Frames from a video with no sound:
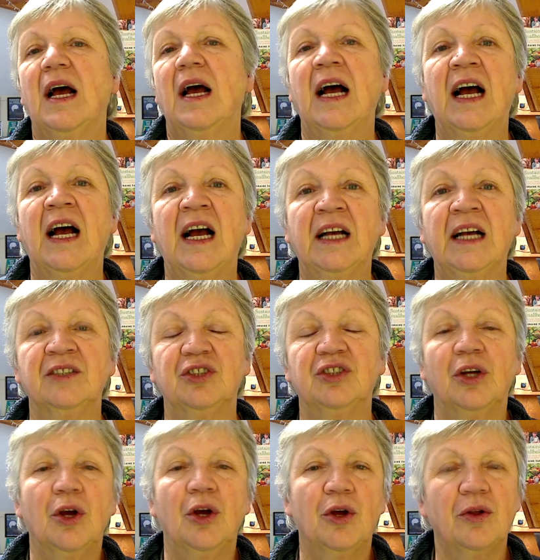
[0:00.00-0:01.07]
And
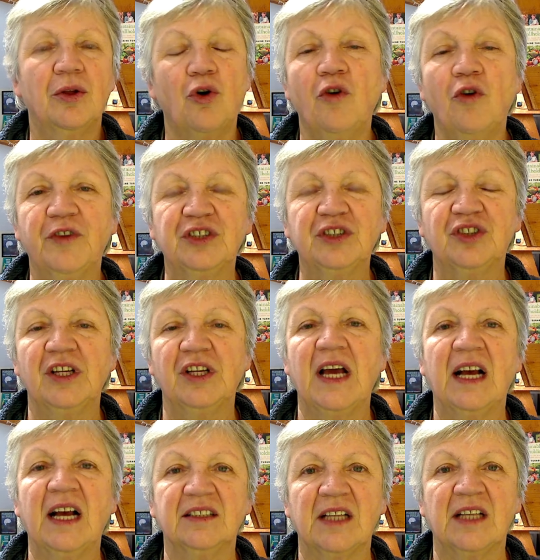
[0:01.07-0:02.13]

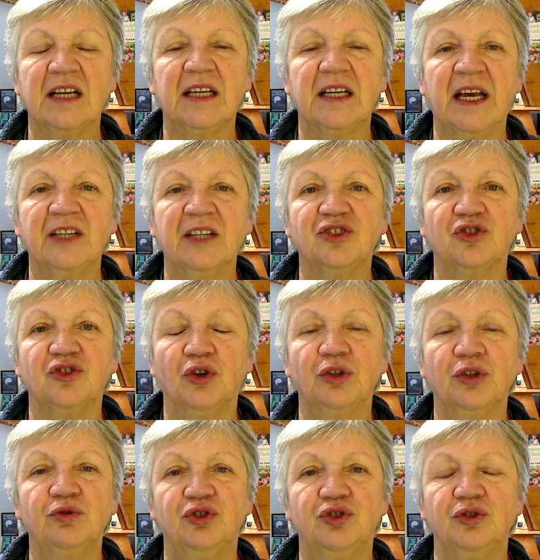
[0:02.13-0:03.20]
obviously, as that gets
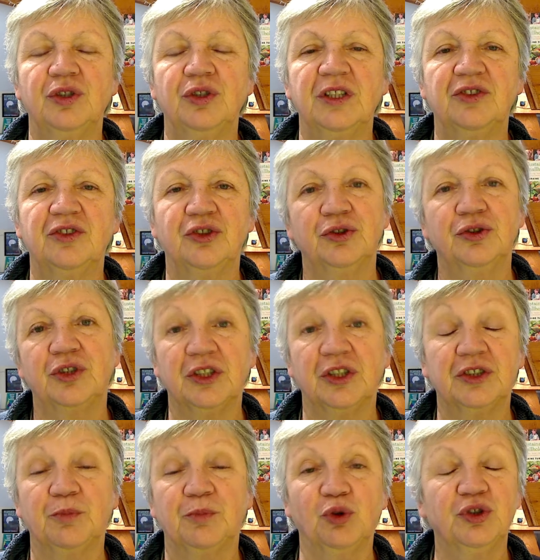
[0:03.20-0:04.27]
soiled, you need to
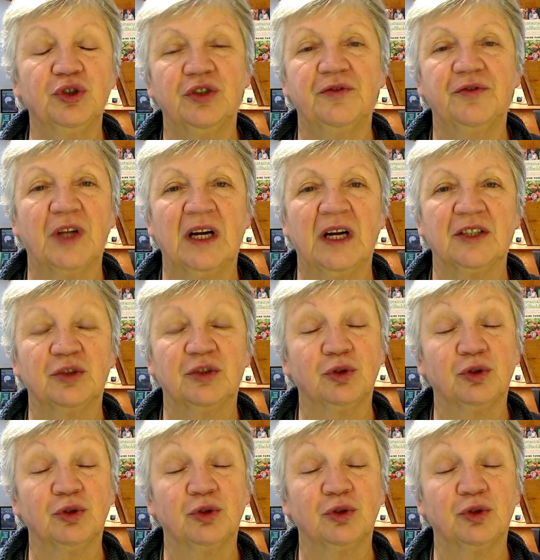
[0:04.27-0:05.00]
dispose of that.